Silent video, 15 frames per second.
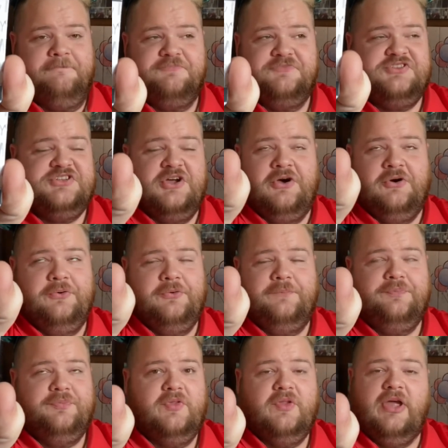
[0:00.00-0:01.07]
So,
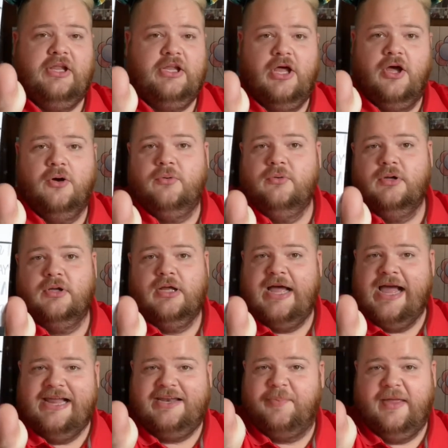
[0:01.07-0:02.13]
hello, I
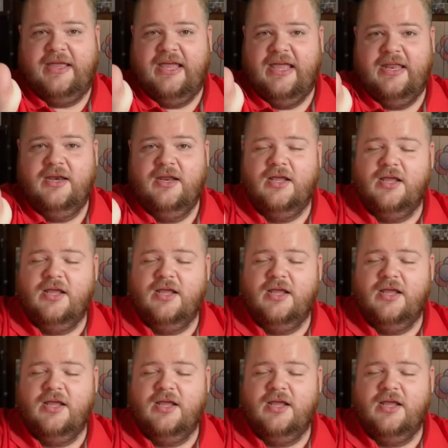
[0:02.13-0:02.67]
had to pick it.